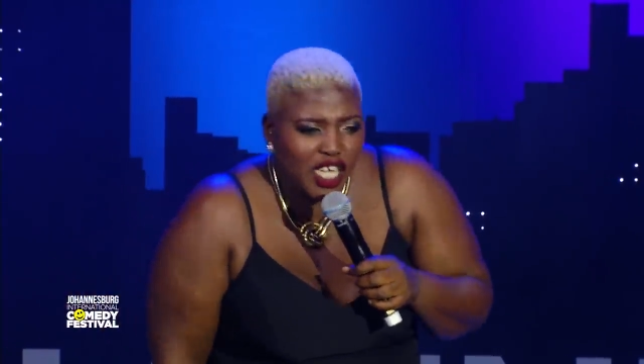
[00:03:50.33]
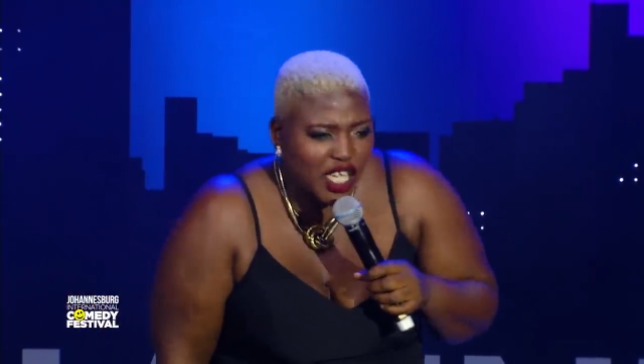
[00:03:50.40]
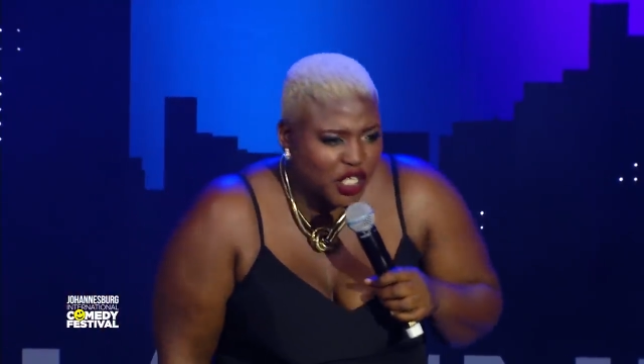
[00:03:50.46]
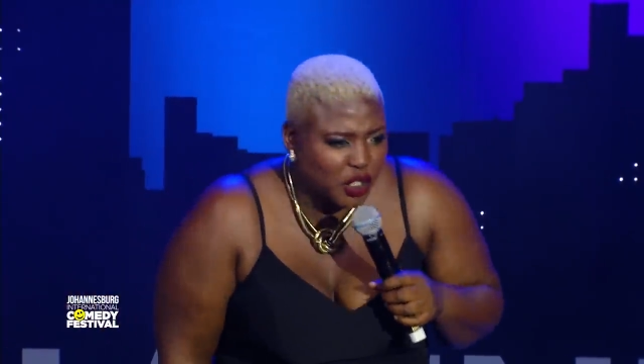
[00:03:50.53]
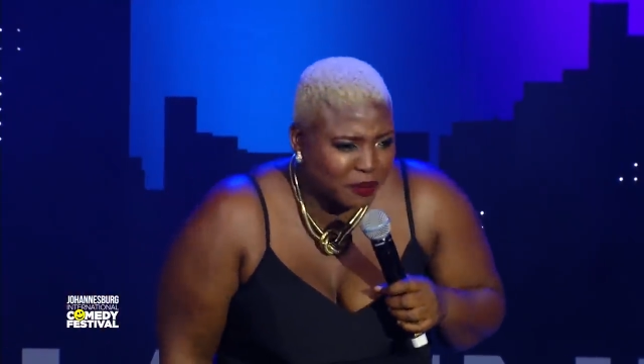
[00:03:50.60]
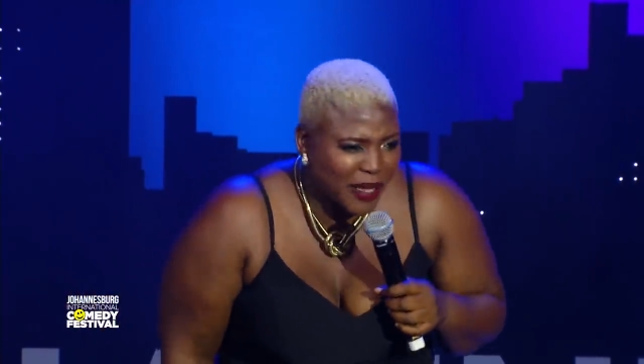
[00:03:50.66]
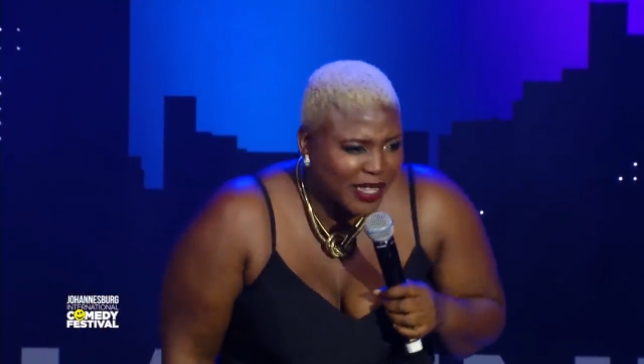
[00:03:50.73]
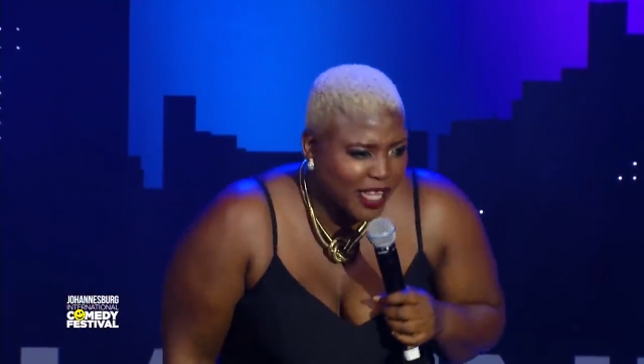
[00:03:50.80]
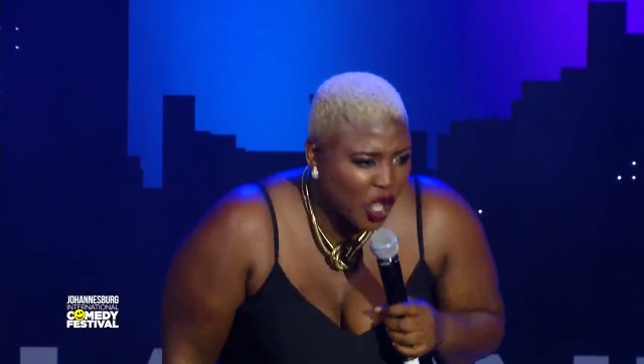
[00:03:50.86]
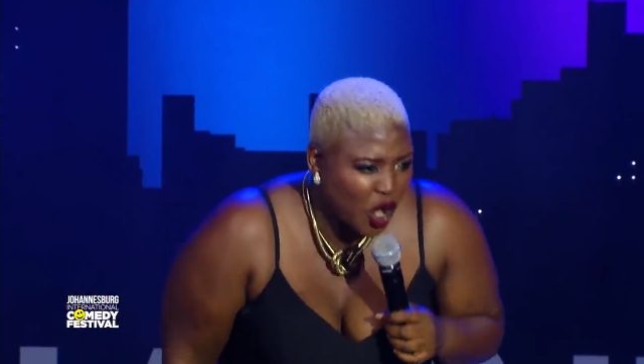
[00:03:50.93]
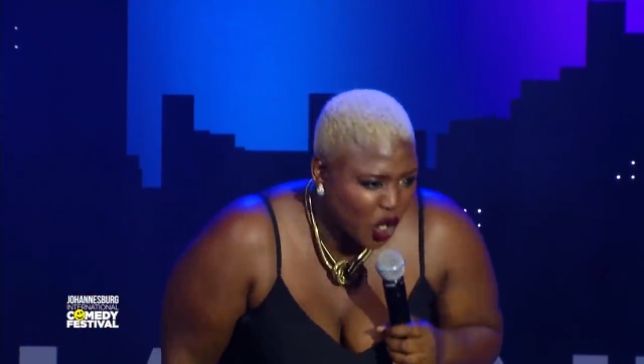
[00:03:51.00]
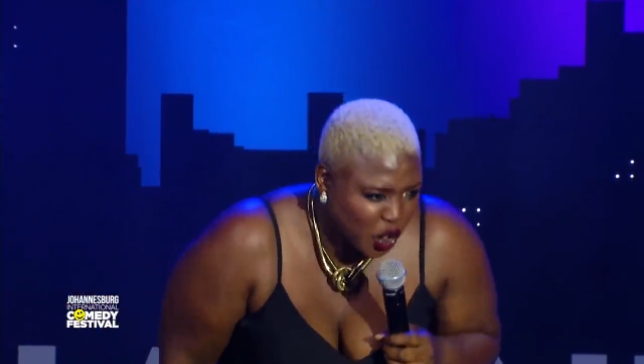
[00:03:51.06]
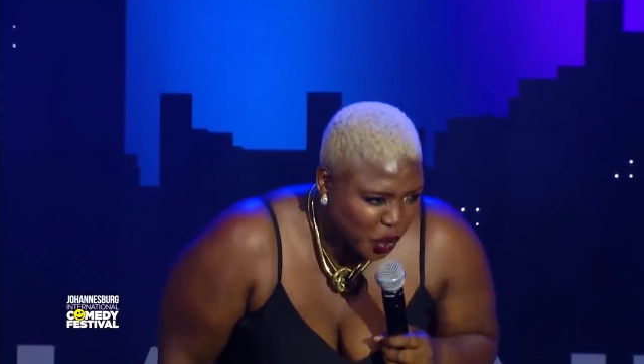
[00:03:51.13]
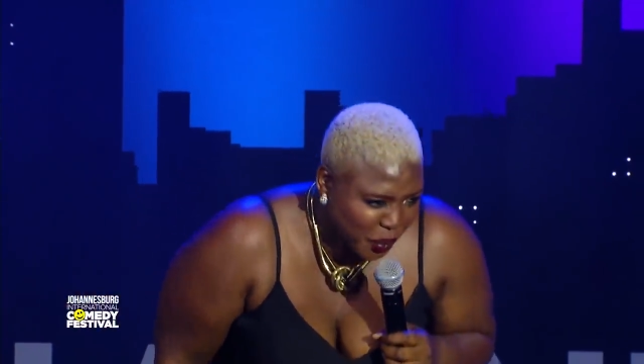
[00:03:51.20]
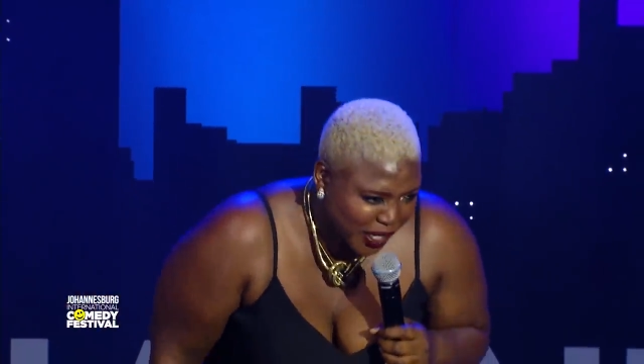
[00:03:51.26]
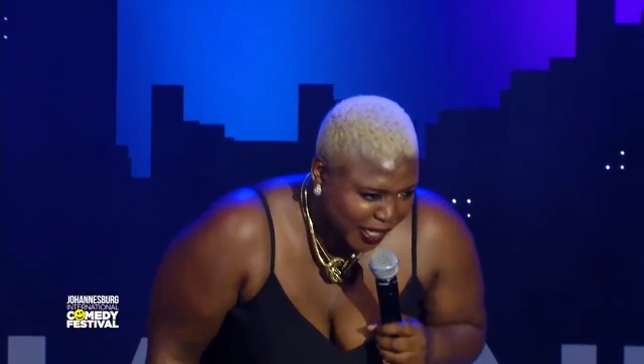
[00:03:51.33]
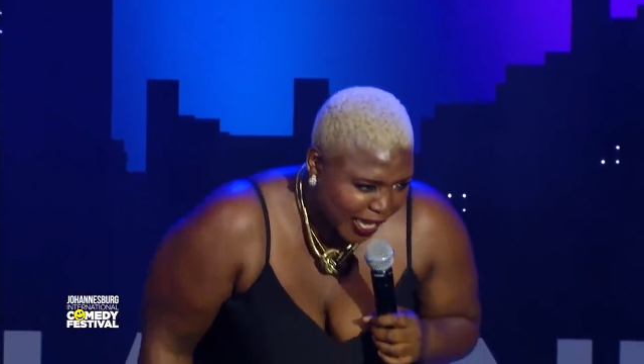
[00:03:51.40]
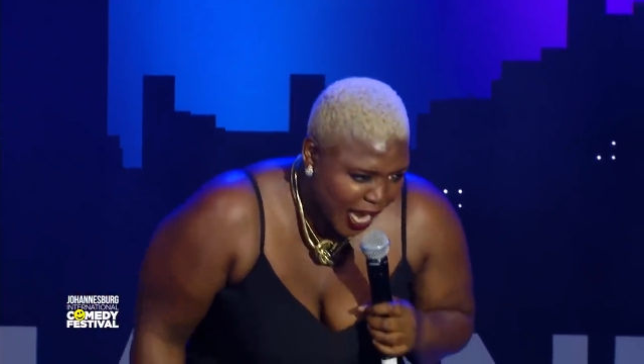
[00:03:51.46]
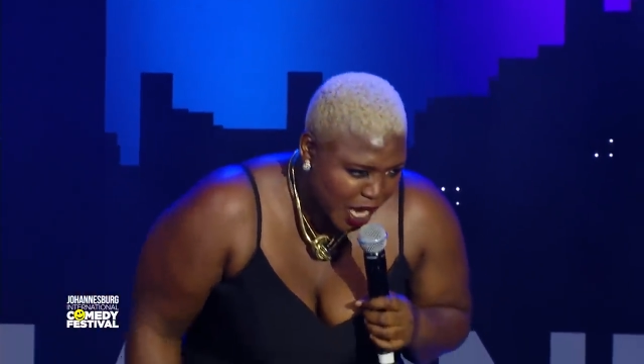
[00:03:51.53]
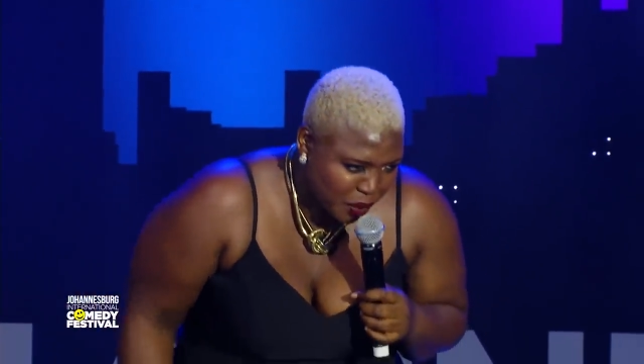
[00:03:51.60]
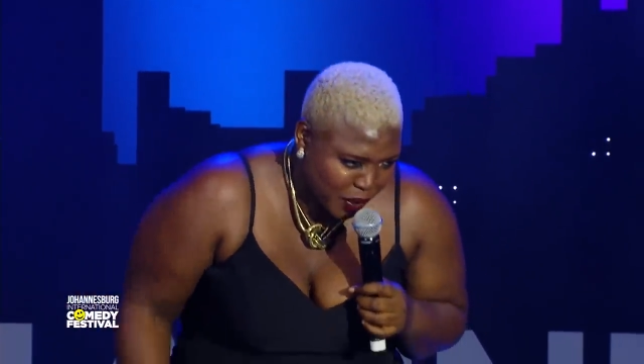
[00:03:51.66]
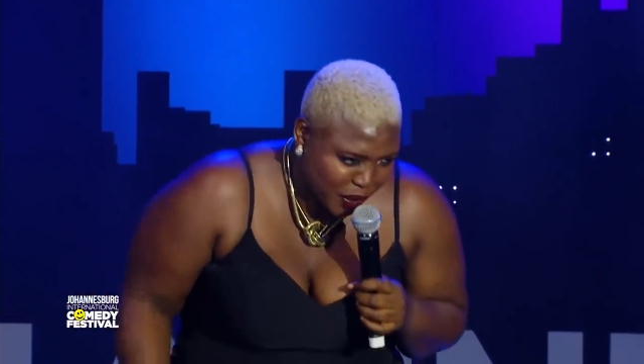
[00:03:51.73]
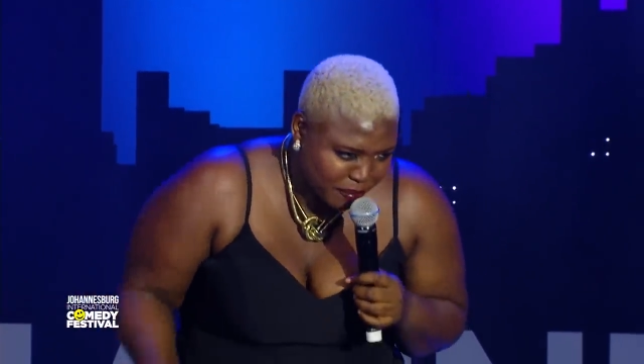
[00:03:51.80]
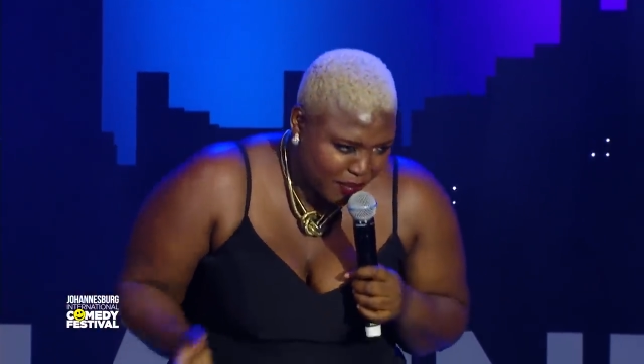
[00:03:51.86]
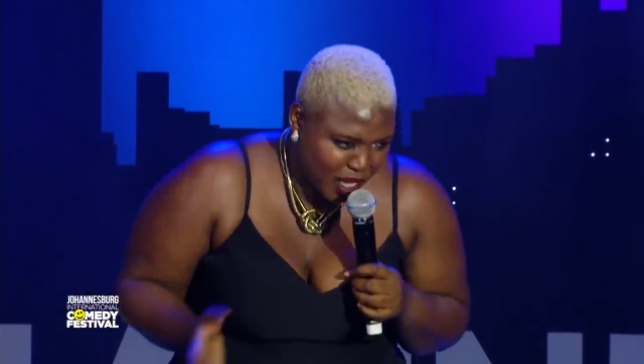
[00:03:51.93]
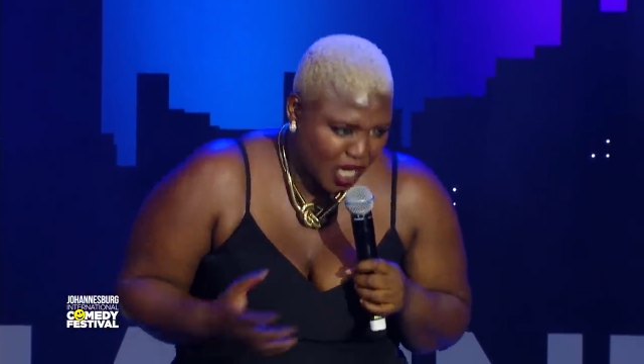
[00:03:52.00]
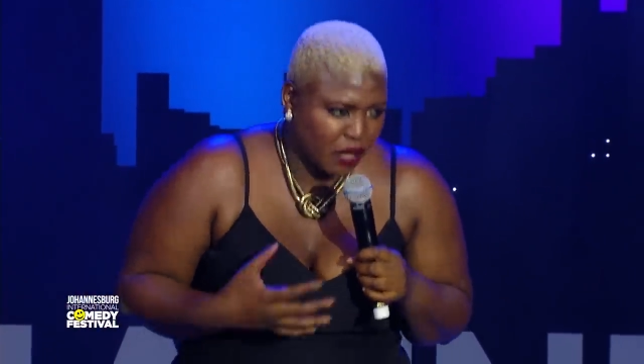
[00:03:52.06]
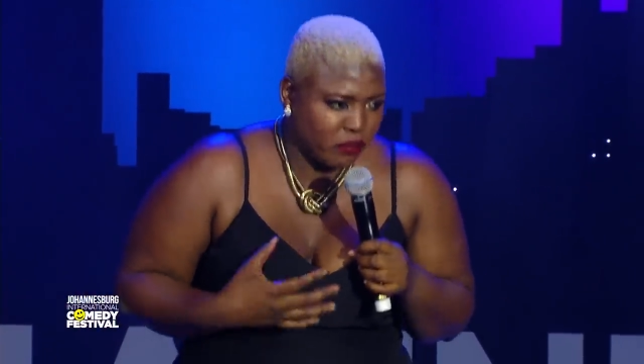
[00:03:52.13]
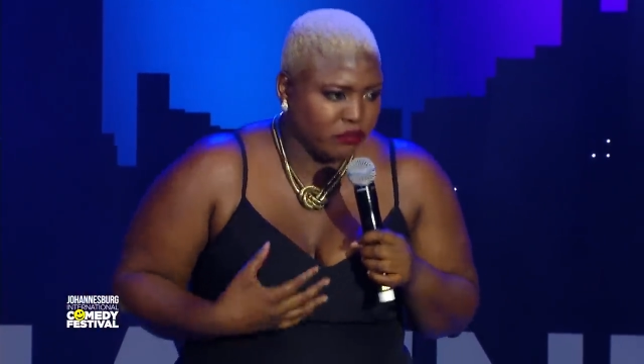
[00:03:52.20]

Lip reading: He spent the whole weekend with me.